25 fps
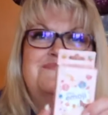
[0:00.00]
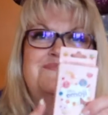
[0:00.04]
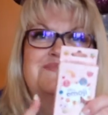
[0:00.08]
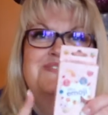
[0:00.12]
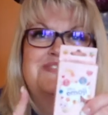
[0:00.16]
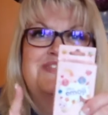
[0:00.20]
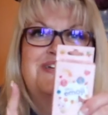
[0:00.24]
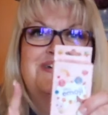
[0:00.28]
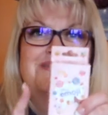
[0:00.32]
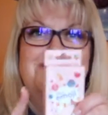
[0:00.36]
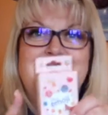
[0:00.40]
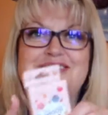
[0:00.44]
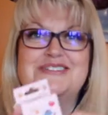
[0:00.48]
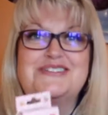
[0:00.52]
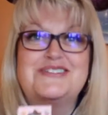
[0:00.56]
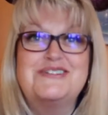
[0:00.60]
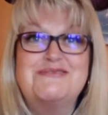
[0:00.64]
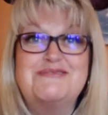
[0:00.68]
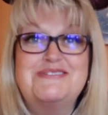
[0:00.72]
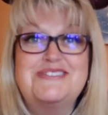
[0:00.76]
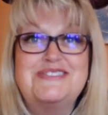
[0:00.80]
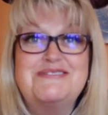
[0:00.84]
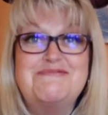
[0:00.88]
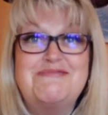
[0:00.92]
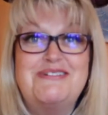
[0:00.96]
So
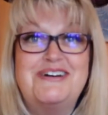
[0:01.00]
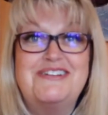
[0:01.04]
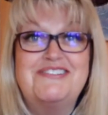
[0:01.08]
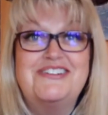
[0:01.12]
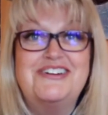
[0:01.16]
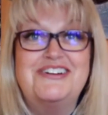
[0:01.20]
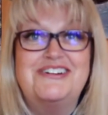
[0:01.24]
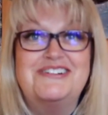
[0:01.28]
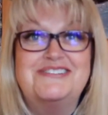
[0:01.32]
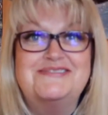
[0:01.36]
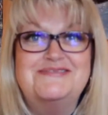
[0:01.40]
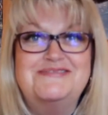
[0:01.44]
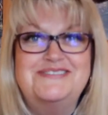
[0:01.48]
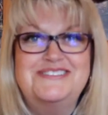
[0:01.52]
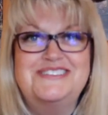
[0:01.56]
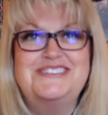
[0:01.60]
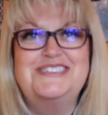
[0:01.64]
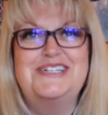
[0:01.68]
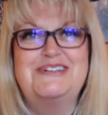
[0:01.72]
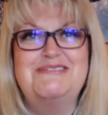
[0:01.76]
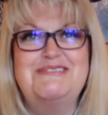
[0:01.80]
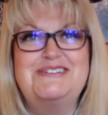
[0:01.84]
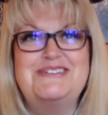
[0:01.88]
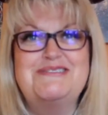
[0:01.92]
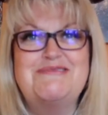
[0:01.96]
shall we see what I've got?
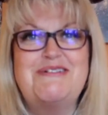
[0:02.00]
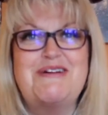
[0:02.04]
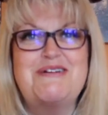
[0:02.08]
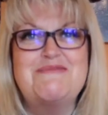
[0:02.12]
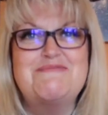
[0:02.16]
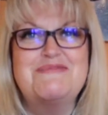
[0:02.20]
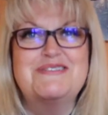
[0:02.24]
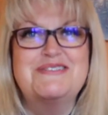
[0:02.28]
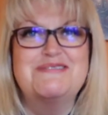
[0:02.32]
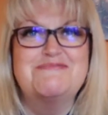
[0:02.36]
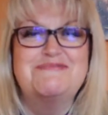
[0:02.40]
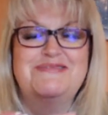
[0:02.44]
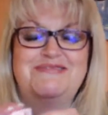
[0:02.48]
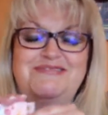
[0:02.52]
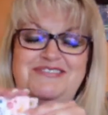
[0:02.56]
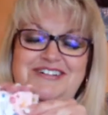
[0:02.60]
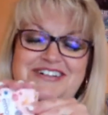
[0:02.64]
Shall we? Shall we open them?